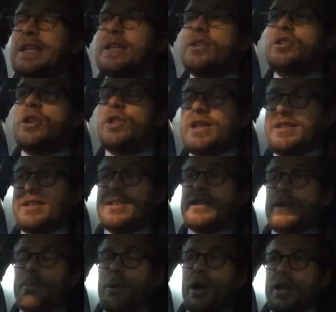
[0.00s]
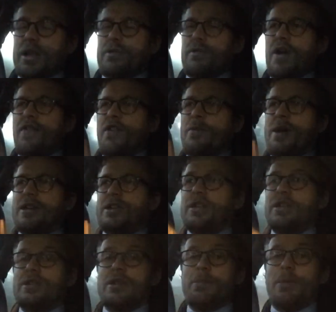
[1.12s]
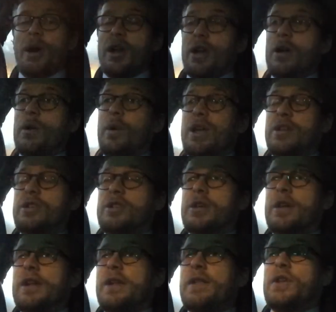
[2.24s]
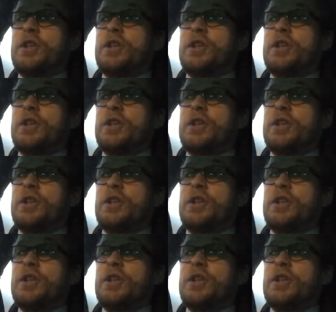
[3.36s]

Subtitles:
So this is the point. The Reformation is the point at which the